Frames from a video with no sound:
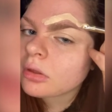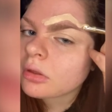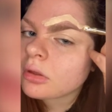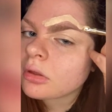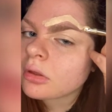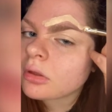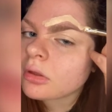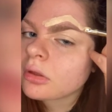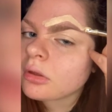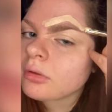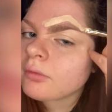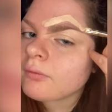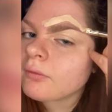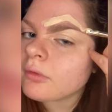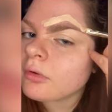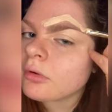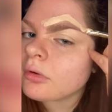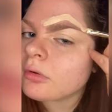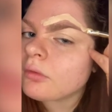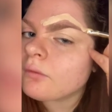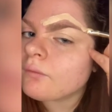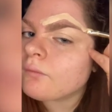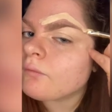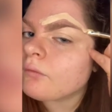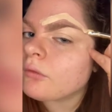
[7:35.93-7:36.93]
Give a good
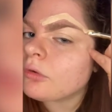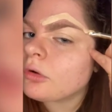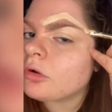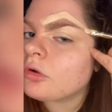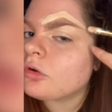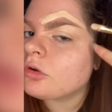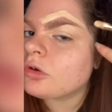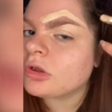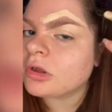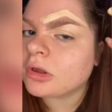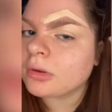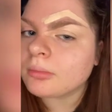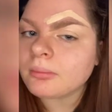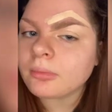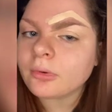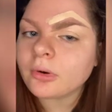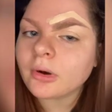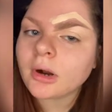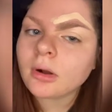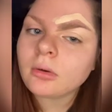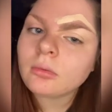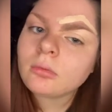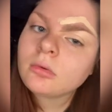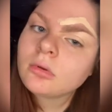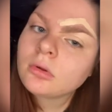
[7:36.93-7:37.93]
finish to your brow.
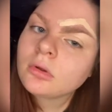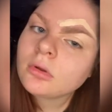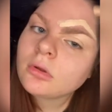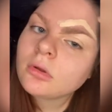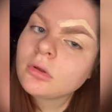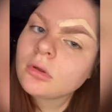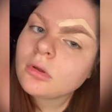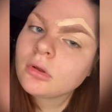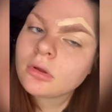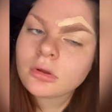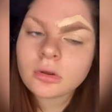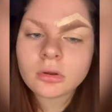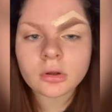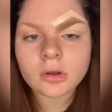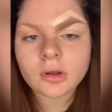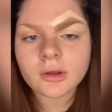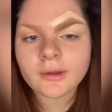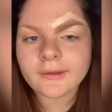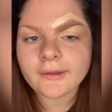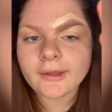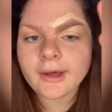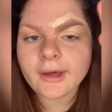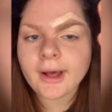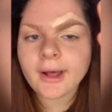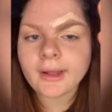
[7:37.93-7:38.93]
Look at
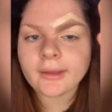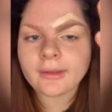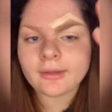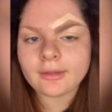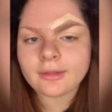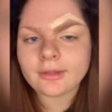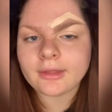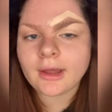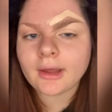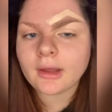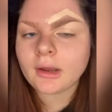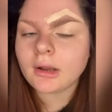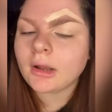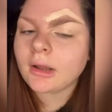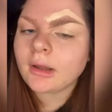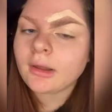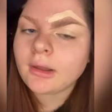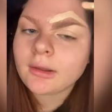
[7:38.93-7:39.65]
that, the state of that.